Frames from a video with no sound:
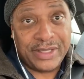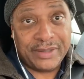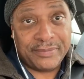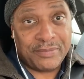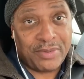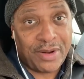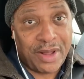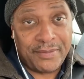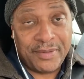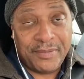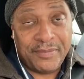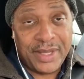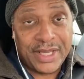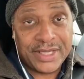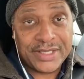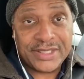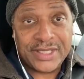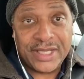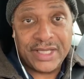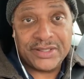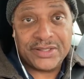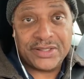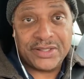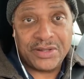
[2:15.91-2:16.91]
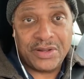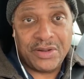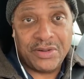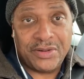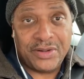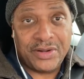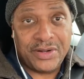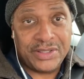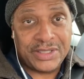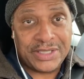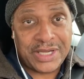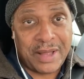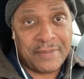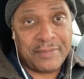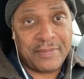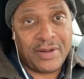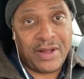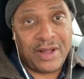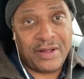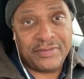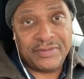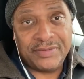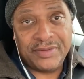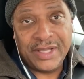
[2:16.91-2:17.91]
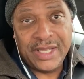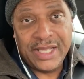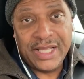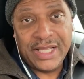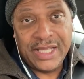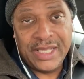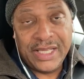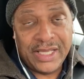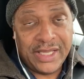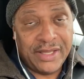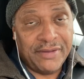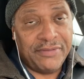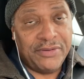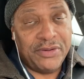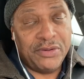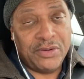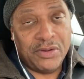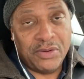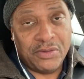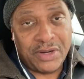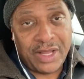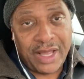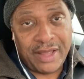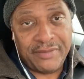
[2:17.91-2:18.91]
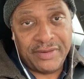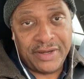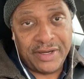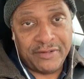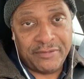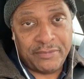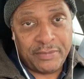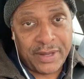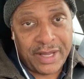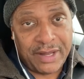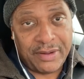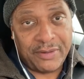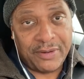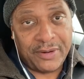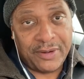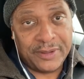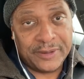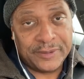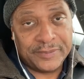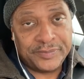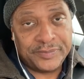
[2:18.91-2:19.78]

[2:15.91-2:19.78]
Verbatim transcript: It probably makes sense to go there and top off if you don't have enough power.